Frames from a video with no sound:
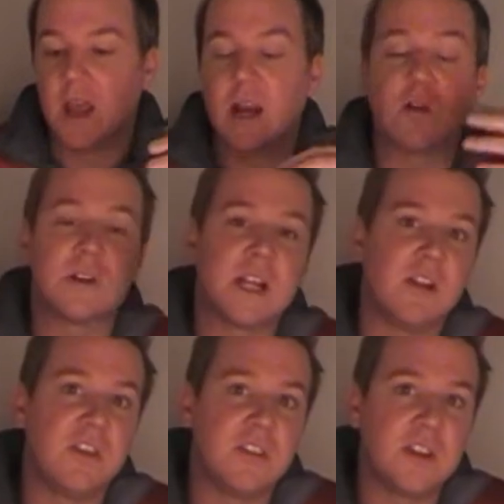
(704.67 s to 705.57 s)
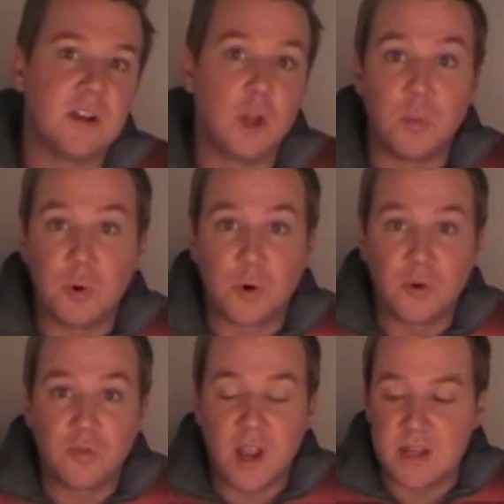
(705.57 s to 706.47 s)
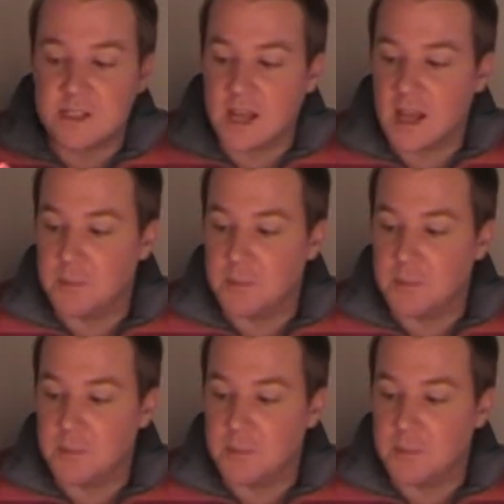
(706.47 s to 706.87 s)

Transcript: And of course, I don't think the Global Girlfriend